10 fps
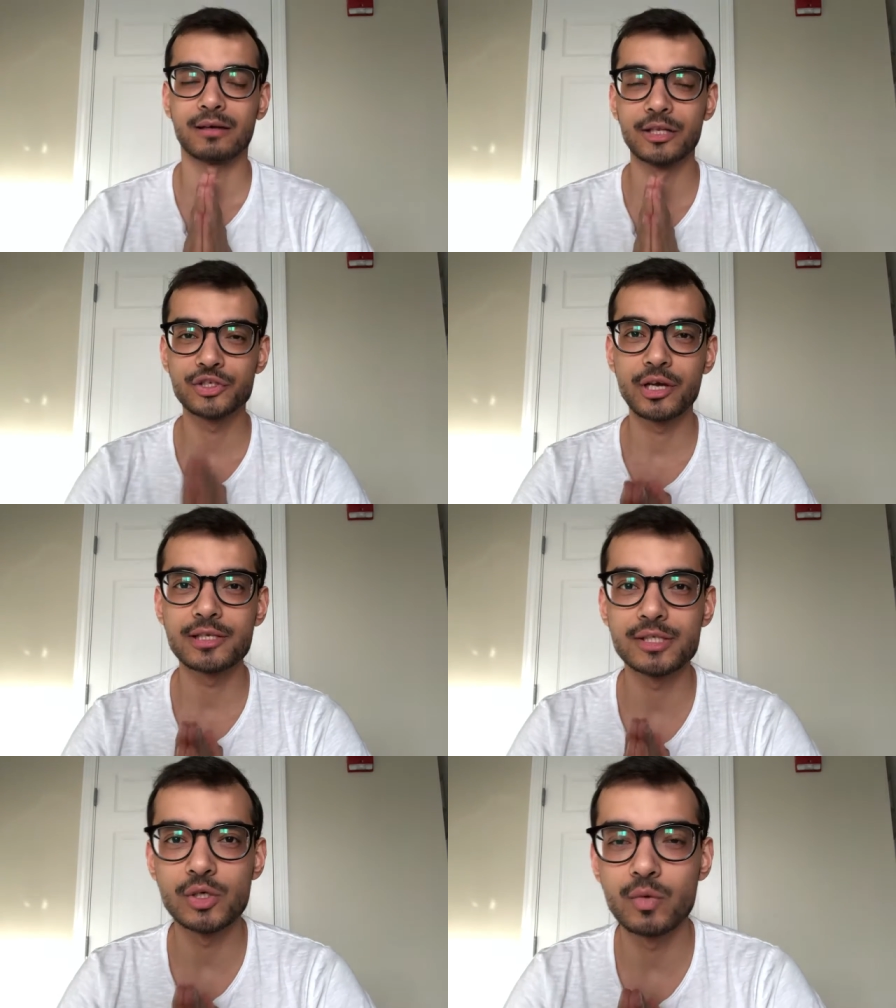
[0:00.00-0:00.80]
I'll let you
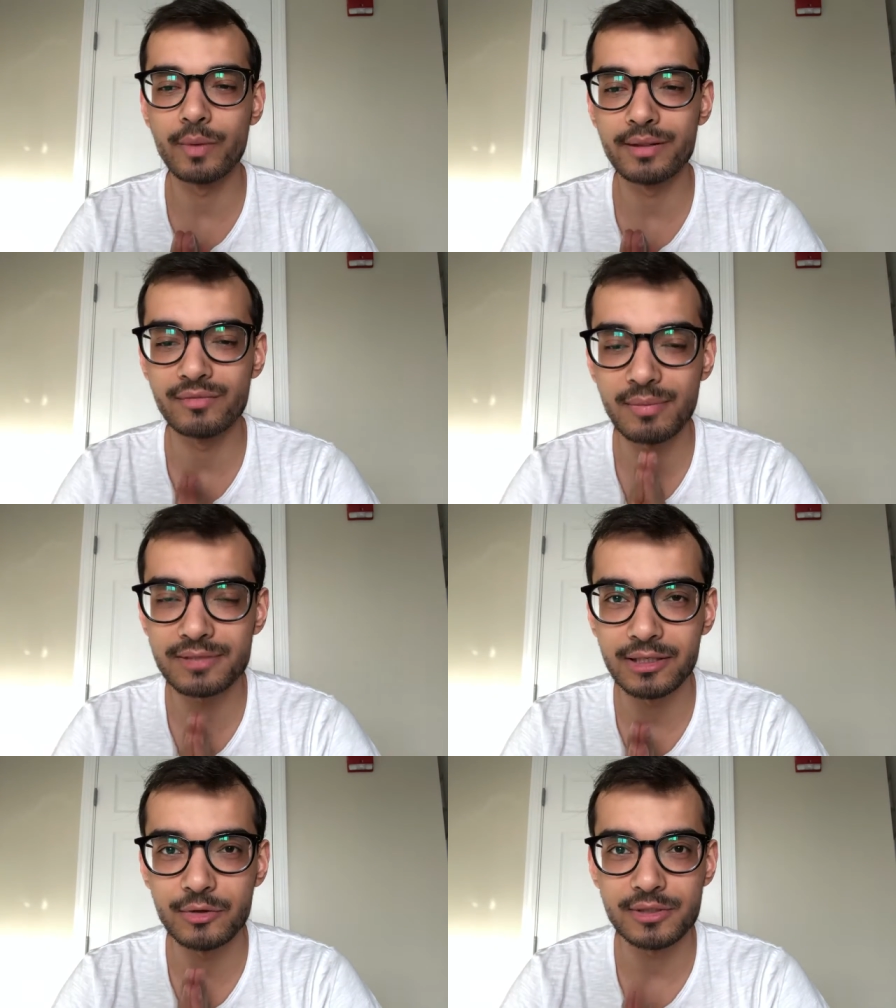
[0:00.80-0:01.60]
guys know when the
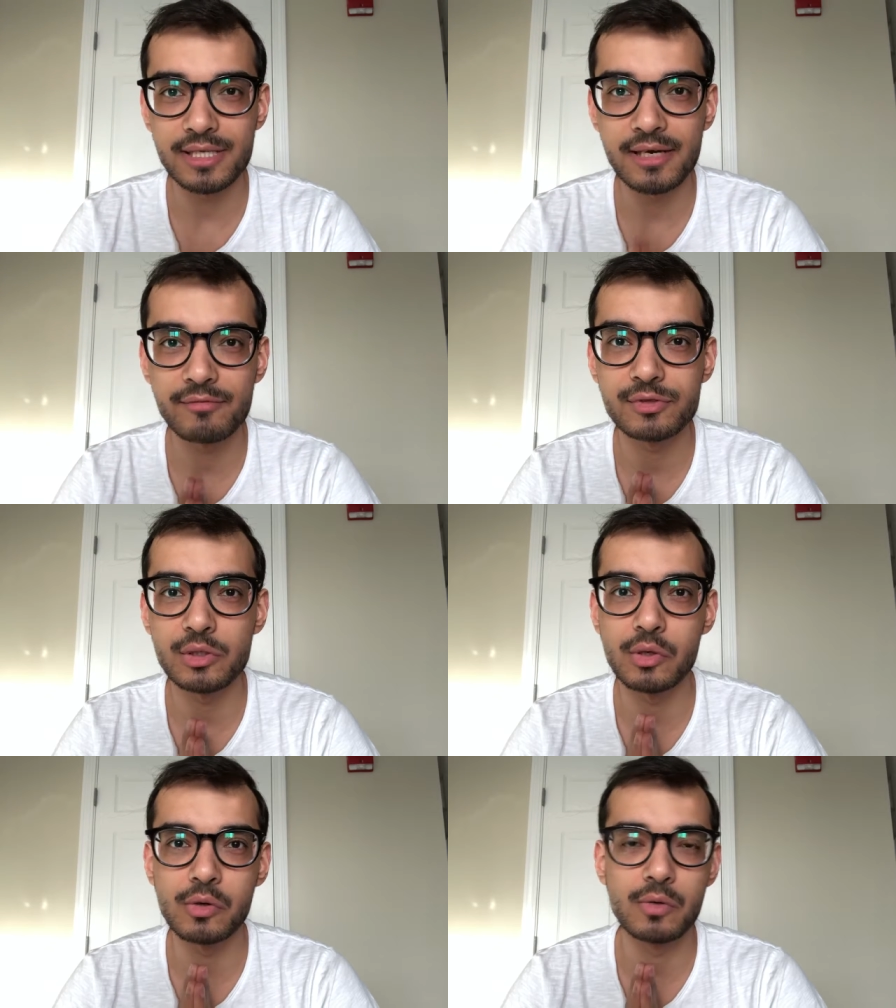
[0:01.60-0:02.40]
website goes live,
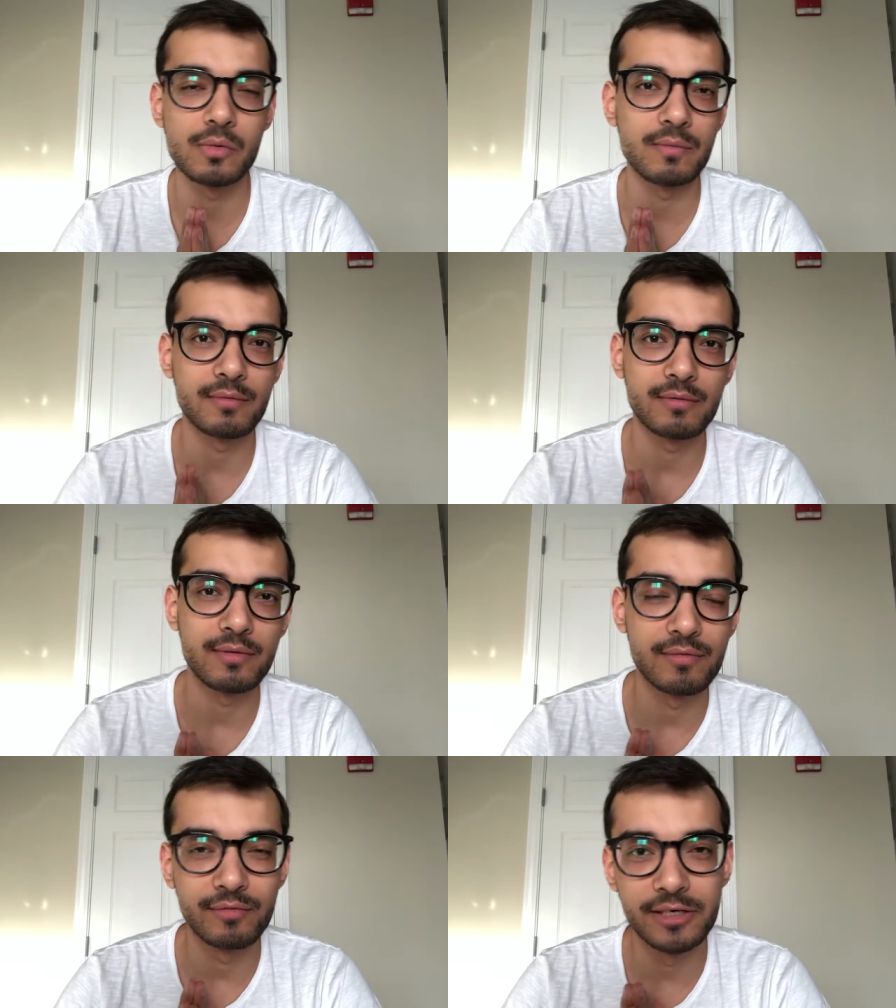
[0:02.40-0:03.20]
so
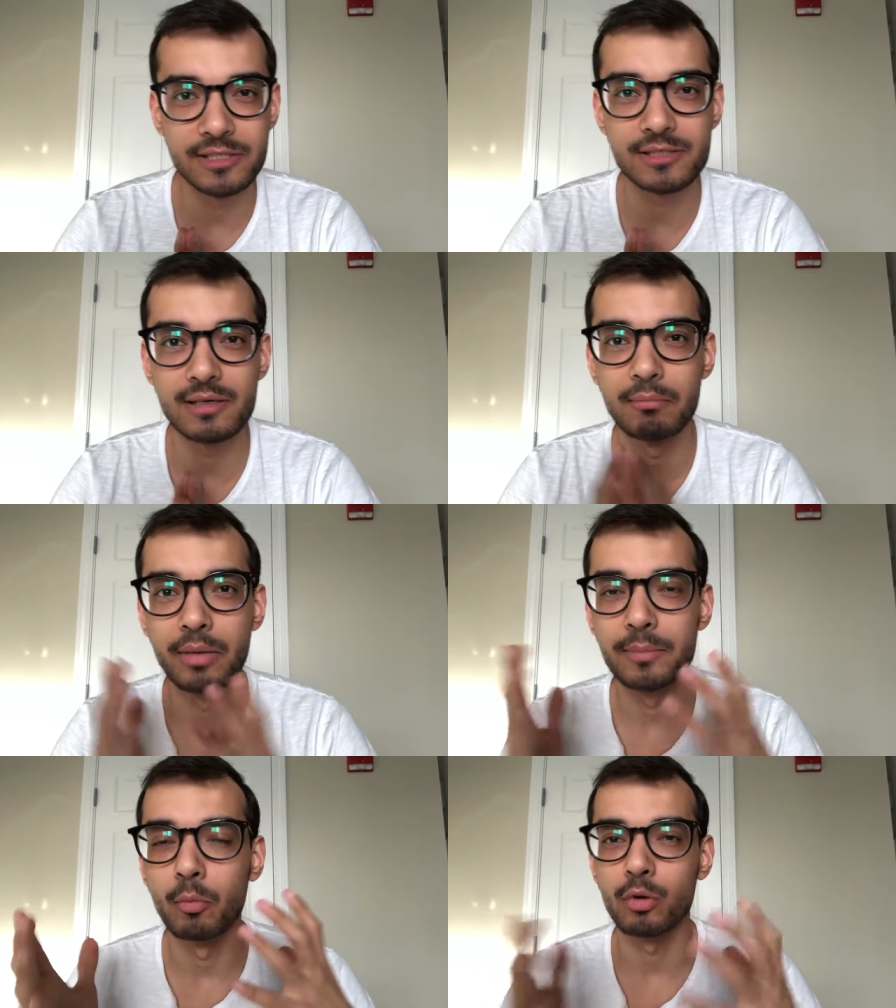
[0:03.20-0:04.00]
there's a
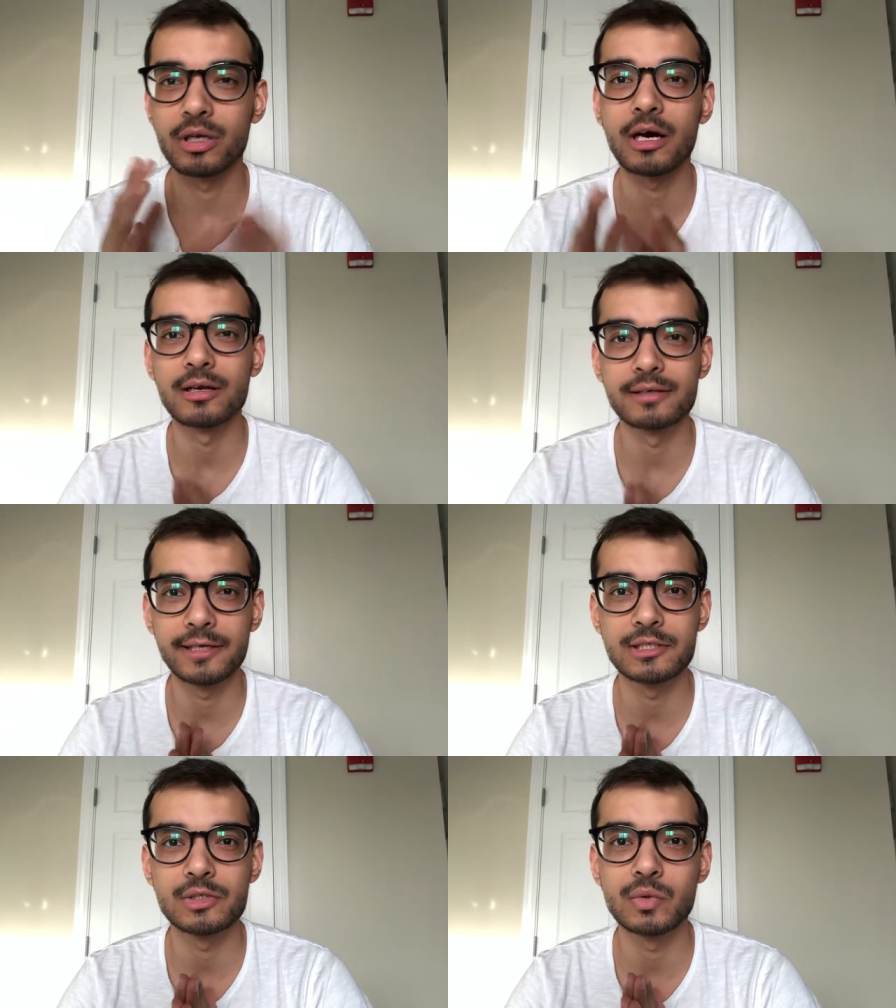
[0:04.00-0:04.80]
bit more
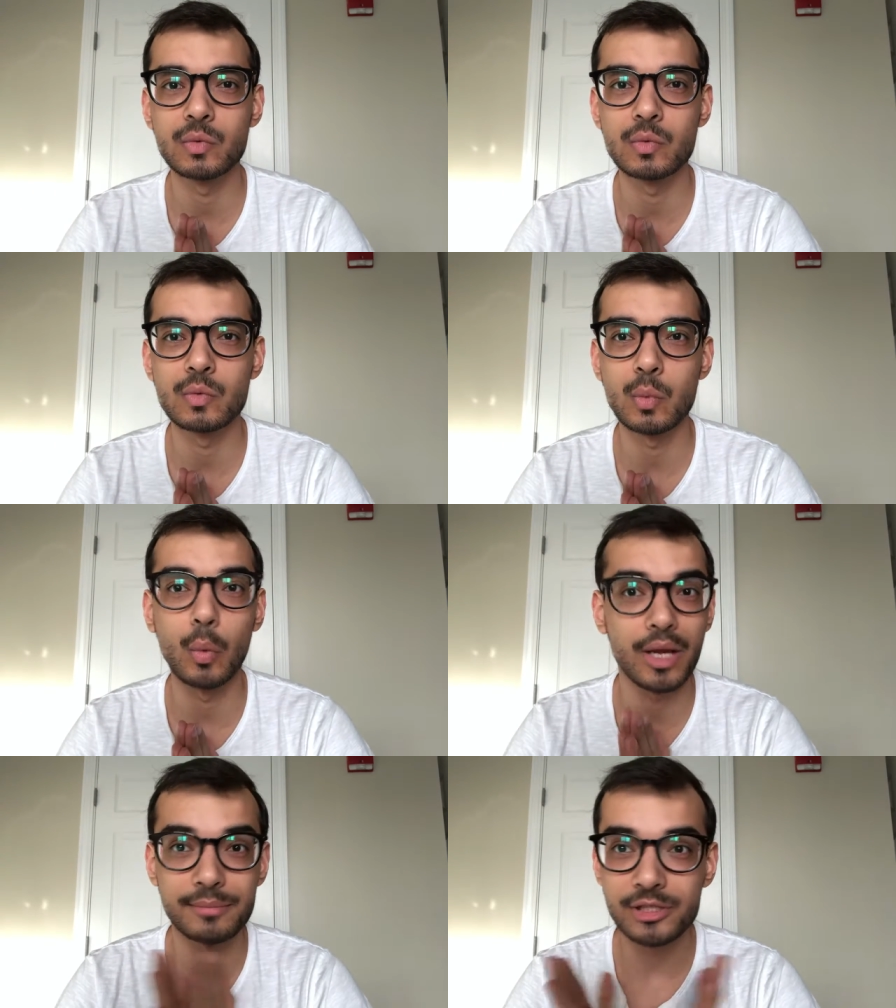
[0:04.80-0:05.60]
context to
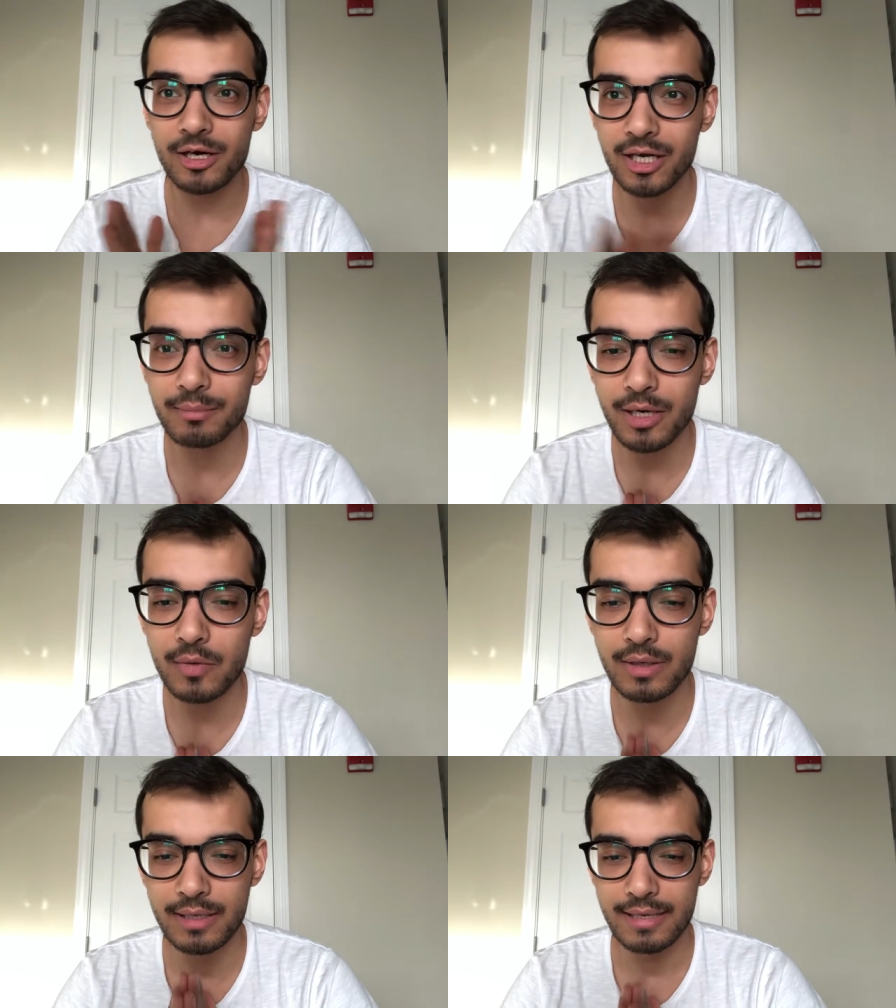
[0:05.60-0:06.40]
what I'm talking about.